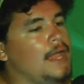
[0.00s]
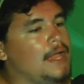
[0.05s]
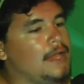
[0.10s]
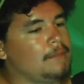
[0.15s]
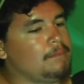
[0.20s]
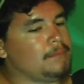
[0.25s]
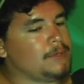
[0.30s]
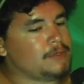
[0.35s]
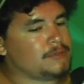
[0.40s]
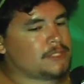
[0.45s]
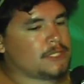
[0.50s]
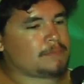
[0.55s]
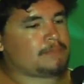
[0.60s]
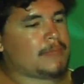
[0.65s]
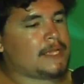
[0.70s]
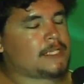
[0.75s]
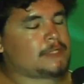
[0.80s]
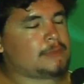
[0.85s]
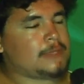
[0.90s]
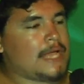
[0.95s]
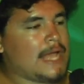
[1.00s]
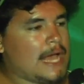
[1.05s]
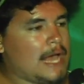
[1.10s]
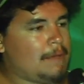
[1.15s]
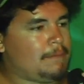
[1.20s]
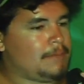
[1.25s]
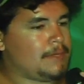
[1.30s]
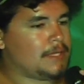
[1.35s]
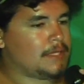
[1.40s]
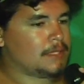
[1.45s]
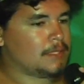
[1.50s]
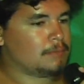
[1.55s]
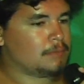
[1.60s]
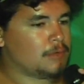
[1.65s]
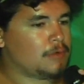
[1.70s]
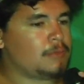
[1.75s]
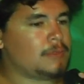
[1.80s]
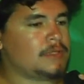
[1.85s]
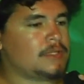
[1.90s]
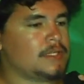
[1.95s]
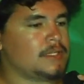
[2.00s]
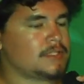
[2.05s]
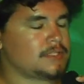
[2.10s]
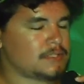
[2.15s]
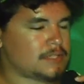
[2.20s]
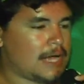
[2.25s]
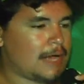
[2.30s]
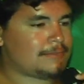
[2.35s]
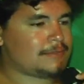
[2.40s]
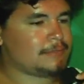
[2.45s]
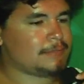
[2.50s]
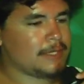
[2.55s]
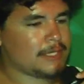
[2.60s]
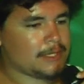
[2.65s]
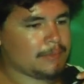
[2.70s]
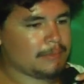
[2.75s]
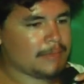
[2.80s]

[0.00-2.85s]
And music makes me happy. And the moment that it stops making